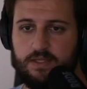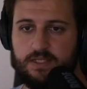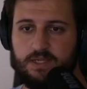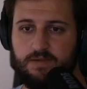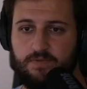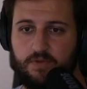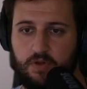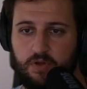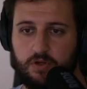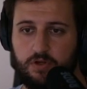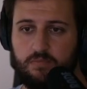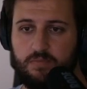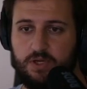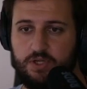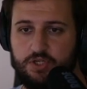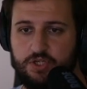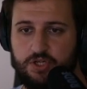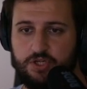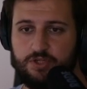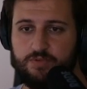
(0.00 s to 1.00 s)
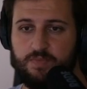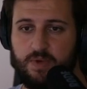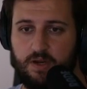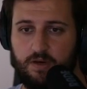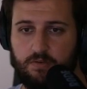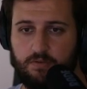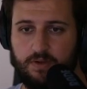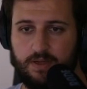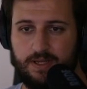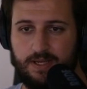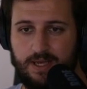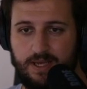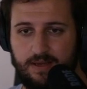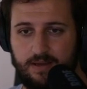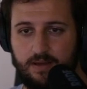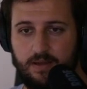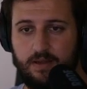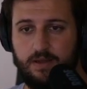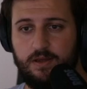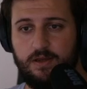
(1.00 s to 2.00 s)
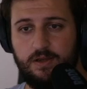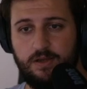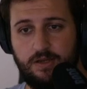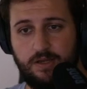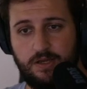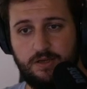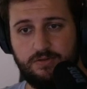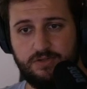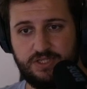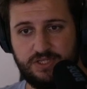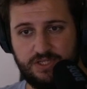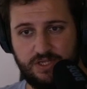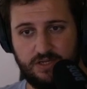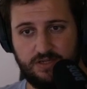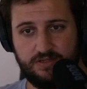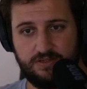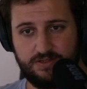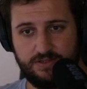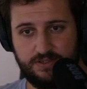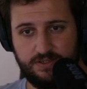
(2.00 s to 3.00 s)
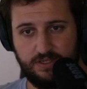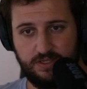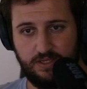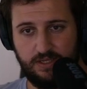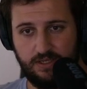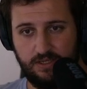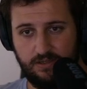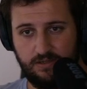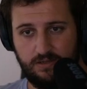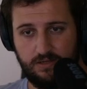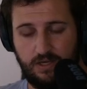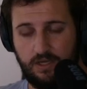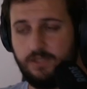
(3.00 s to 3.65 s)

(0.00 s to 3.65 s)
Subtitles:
Let's have a look at my charge macro. Again, no stance here.